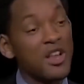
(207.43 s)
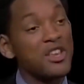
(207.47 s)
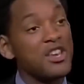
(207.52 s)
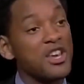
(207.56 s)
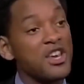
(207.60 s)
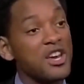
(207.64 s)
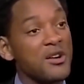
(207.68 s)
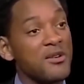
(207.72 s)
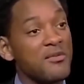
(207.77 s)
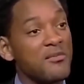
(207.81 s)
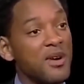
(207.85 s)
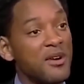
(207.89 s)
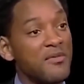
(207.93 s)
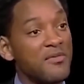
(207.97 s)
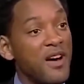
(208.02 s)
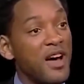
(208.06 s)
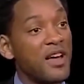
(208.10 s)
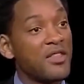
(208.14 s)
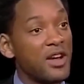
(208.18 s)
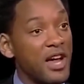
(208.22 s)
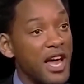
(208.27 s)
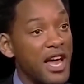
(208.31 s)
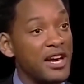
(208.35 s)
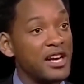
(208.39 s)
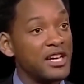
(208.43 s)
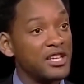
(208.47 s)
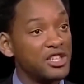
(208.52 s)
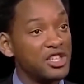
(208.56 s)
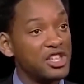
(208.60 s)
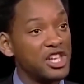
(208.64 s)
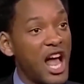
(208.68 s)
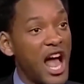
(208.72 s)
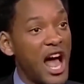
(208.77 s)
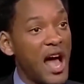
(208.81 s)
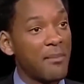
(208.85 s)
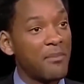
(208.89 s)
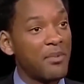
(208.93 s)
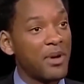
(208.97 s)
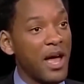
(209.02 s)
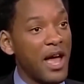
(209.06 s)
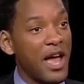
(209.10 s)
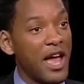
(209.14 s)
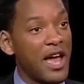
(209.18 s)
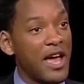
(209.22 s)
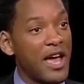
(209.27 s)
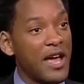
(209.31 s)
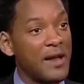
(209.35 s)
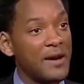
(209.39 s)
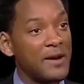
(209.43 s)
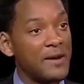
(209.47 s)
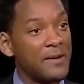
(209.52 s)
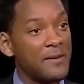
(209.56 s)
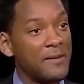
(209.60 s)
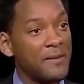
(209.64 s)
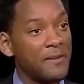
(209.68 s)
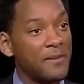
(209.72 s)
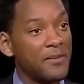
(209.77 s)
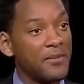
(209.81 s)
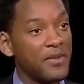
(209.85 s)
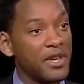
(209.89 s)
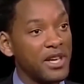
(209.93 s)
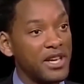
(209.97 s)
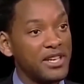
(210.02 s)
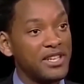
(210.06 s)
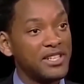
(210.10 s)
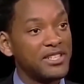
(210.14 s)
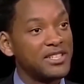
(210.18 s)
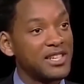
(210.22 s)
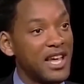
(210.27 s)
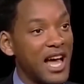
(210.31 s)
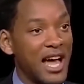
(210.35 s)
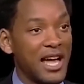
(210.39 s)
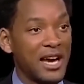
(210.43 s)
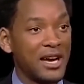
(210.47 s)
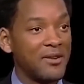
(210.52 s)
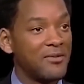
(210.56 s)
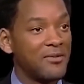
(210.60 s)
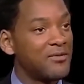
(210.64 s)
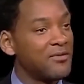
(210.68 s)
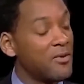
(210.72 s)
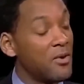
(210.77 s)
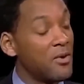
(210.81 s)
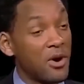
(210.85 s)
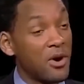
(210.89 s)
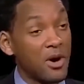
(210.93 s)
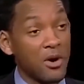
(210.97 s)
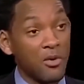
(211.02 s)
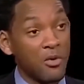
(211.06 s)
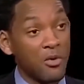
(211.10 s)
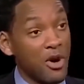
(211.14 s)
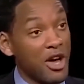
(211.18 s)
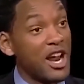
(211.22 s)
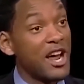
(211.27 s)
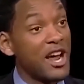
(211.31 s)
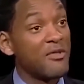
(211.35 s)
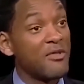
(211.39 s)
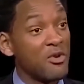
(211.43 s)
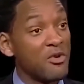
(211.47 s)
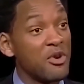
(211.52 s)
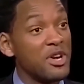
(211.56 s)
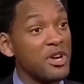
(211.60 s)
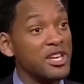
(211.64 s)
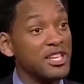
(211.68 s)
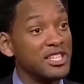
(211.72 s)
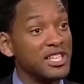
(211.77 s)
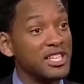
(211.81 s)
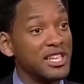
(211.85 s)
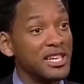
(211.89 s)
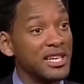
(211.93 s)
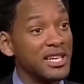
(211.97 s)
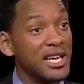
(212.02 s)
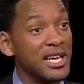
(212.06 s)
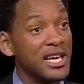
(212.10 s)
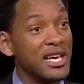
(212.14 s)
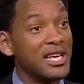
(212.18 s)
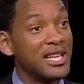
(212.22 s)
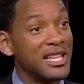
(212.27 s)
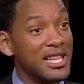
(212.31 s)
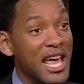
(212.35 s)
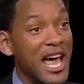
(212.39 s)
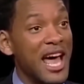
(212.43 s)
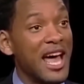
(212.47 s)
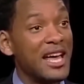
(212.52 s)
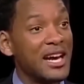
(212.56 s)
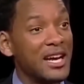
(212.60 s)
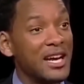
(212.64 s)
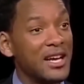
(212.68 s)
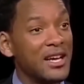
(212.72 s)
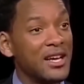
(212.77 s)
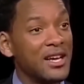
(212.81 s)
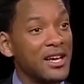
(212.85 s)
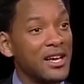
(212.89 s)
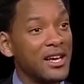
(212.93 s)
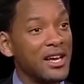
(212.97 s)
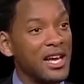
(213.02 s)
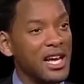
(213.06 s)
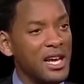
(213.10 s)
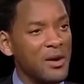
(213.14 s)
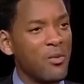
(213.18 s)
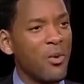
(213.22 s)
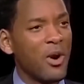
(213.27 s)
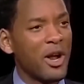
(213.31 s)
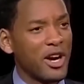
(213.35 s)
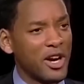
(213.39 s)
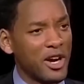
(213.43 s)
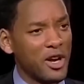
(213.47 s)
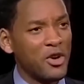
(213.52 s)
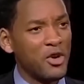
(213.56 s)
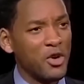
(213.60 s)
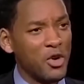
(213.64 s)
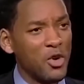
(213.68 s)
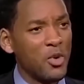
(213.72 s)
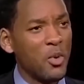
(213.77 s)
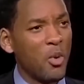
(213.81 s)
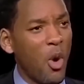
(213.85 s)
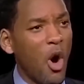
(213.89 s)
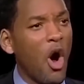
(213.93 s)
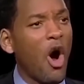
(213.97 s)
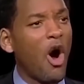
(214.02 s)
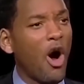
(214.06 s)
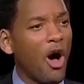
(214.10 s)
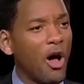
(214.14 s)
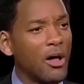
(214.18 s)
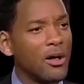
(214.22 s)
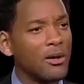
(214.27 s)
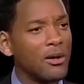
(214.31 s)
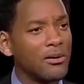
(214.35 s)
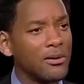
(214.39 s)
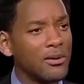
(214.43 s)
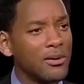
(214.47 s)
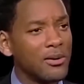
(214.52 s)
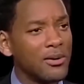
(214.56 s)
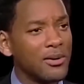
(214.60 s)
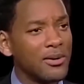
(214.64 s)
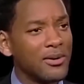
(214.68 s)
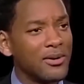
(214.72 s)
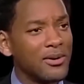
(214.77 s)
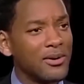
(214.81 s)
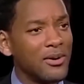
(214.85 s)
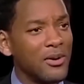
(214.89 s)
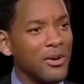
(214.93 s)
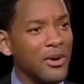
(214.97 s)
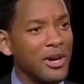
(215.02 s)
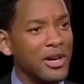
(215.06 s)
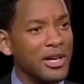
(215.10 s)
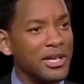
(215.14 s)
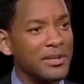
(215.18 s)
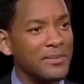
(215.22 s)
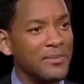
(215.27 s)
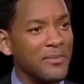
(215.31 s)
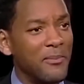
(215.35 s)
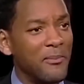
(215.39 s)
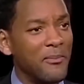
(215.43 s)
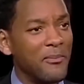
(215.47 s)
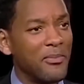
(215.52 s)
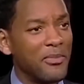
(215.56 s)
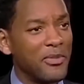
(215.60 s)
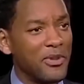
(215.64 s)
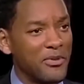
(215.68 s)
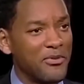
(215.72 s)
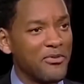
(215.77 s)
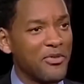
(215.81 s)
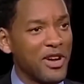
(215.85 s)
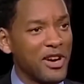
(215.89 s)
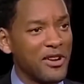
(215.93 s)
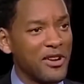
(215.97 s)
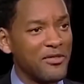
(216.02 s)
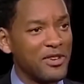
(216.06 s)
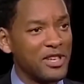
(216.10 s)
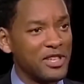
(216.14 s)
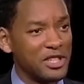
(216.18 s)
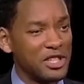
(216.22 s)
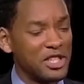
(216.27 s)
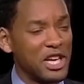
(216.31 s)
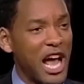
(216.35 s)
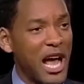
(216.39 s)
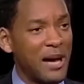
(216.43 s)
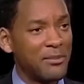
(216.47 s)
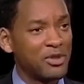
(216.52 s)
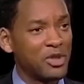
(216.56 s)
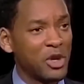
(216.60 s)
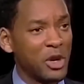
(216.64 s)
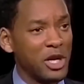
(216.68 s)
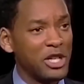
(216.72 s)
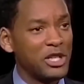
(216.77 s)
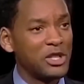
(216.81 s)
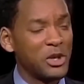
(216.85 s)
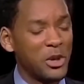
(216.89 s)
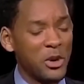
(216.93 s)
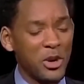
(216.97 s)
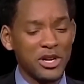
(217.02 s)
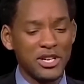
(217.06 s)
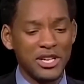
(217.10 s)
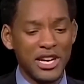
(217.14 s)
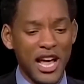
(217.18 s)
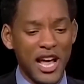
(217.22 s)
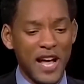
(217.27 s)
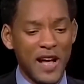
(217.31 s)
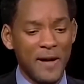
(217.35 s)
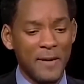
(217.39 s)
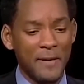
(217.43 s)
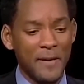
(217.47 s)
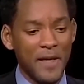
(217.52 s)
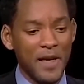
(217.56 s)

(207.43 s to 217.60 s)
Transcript: this one year, my father had his shop, and he decided for whatever reason that he wanted a new wall on the front of his shop. So he tore